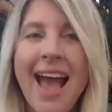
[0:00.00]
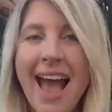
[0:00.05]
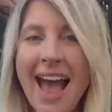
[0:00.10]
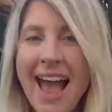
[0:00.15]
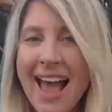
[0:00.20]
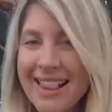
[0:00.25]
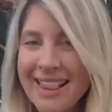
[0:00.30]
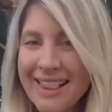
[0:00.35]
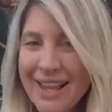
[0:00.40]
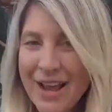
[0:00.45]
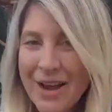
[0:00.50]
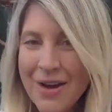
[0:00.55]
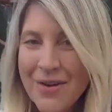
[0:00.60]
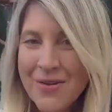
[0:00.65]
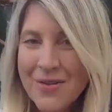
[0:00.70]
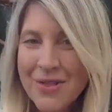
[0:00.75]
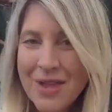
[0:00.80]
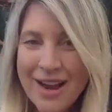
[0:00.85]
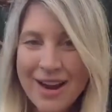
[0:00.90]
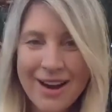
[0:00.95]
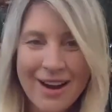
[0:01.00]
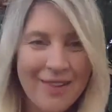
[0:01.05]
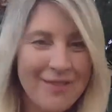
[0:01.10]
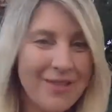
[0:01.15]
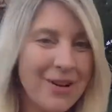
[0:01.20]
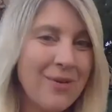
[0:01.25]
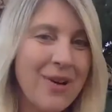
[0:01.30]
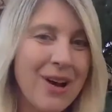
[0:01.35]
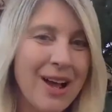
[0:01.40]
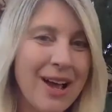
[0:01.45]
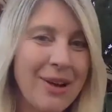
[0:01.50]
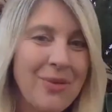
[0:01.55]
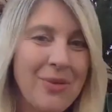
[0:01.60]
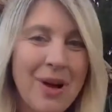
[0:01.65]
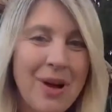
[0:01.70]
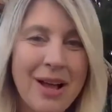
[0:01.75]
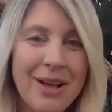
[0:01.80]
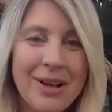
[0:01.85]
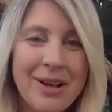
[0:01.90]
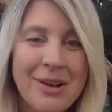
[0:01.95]
Hello there, everyone.
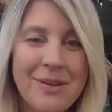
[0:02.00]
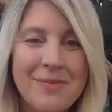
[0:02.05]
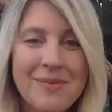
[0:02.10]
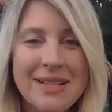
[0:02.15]
Welcome.